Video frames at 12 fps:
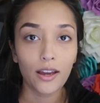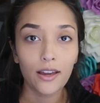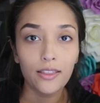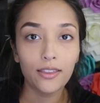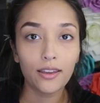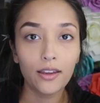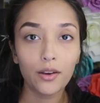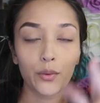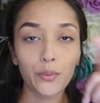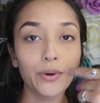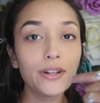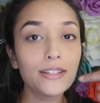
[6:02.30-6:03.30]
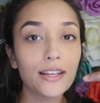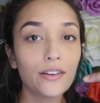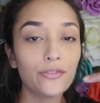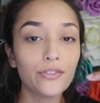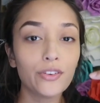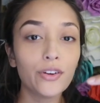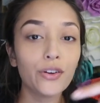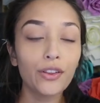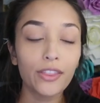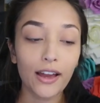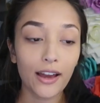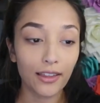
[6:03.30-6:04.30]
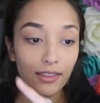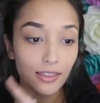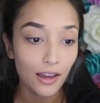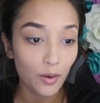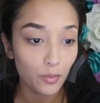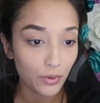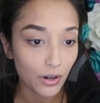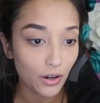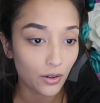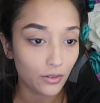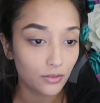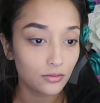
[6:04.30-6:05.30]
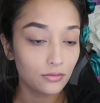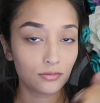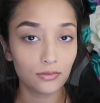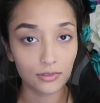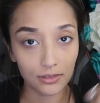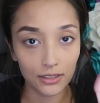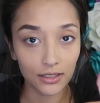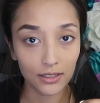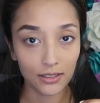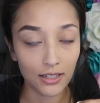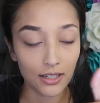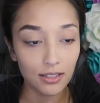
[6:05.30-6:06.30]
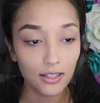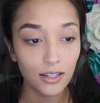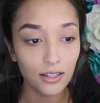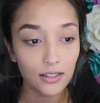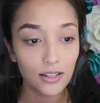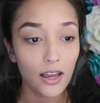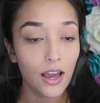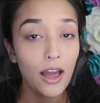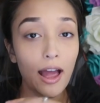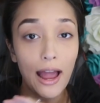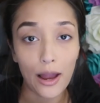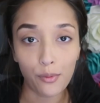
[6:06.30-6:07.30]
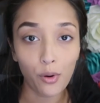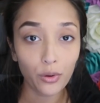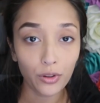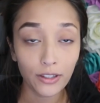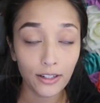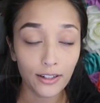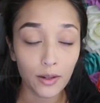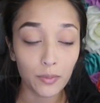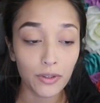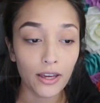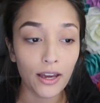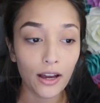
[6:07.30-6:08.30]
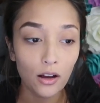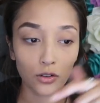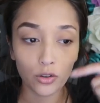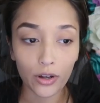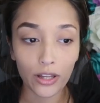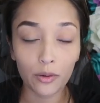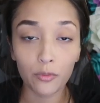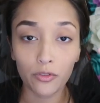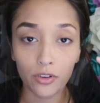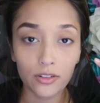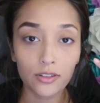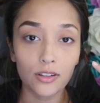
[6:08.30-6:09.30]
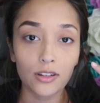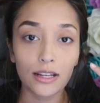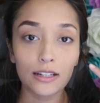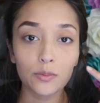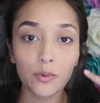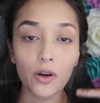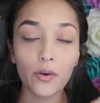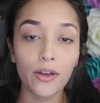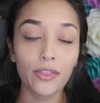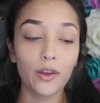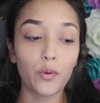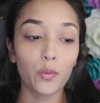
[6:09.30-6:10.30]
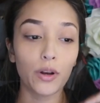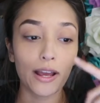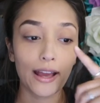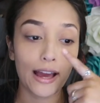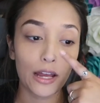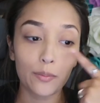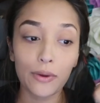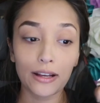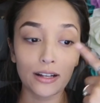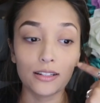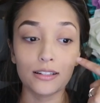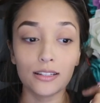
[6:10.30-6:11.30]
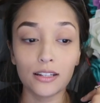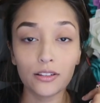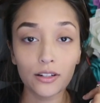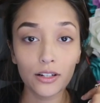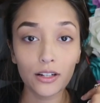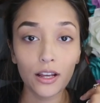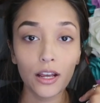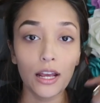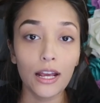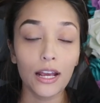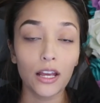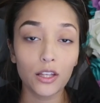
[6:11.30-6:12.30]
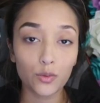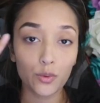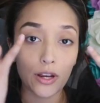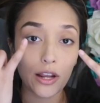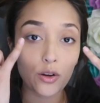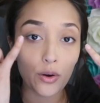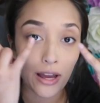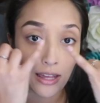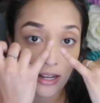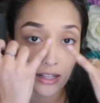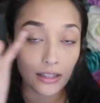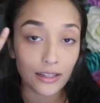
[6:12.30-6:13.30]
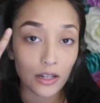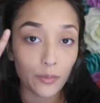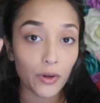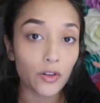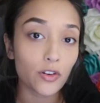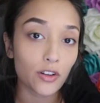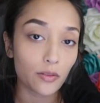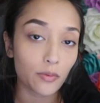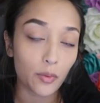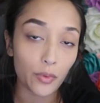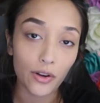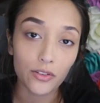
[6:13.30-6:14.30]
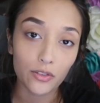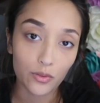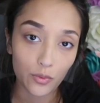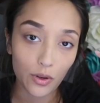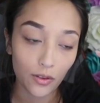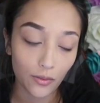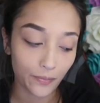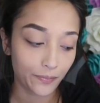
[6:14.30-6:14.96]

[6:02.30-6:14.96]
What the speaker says: And then once I feel that that brow looks decent, I won't clean it up yet. I'll go ahead and move on to the next brow, and then when I add my concealer is when I go ahead and clean up underneath my brows as well.